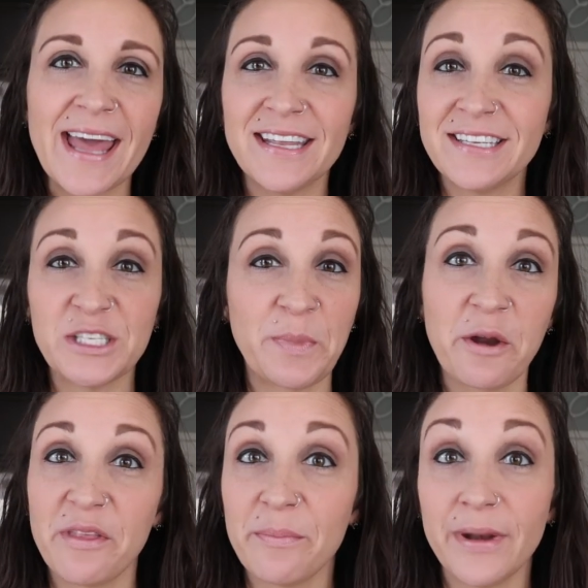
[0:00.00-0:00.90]
and it tastes
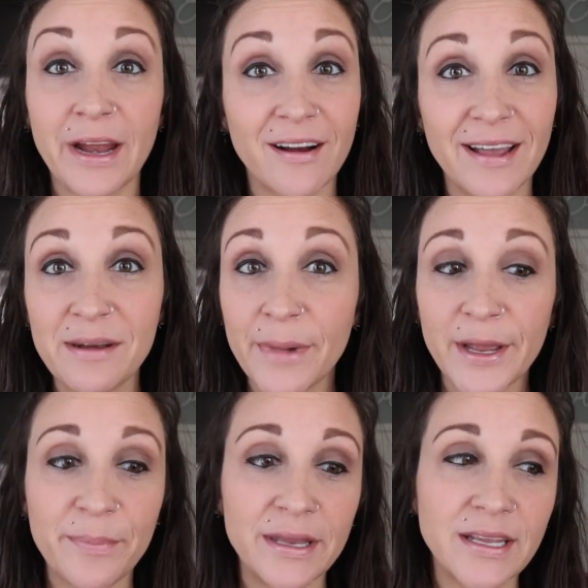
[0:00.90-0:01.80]
better than Panera, in my
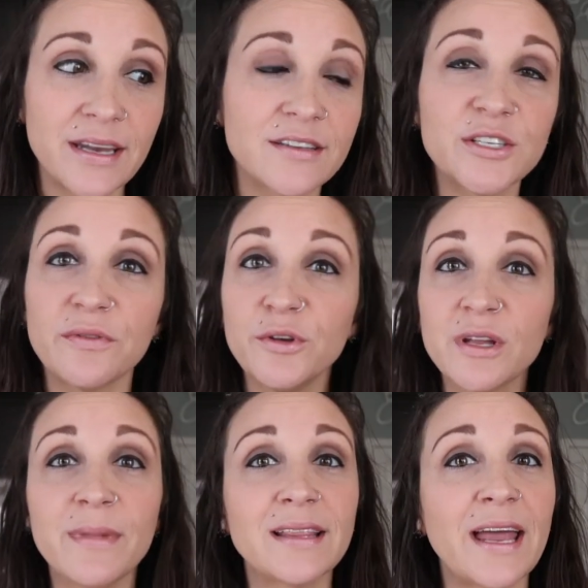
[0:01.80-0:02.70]
opinion. So if you
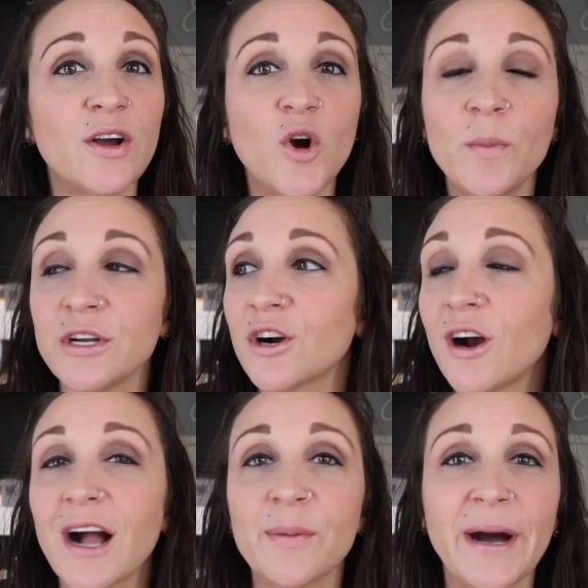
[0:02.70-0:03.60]
can make that at home in your
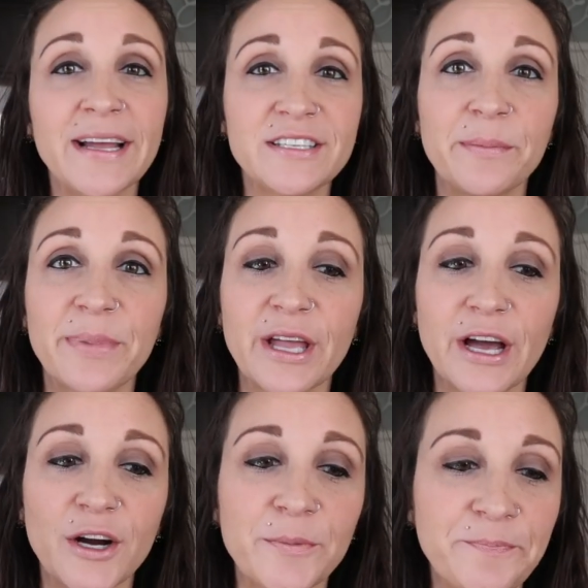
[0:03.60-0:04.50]
crock pot, dump and
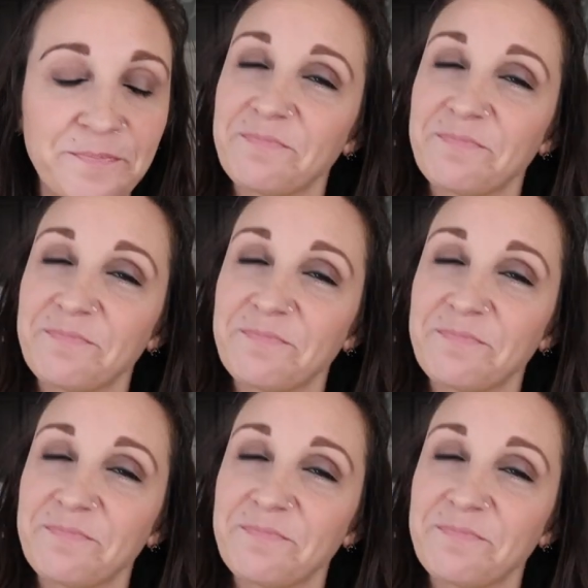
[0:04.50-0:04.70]
go,